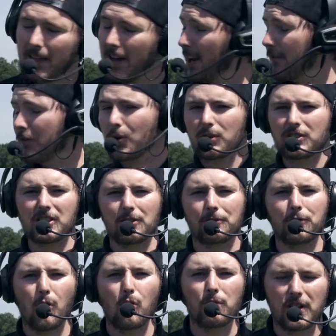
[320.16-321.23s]
And if you want to see the
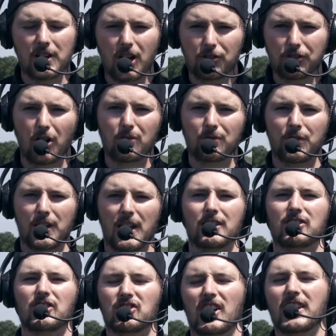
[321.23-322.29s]
full video, don't
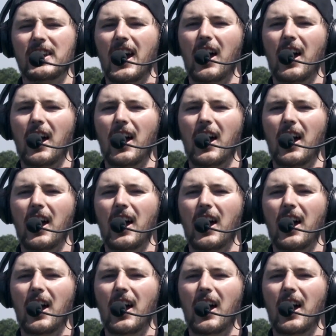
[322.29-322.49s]
forget to check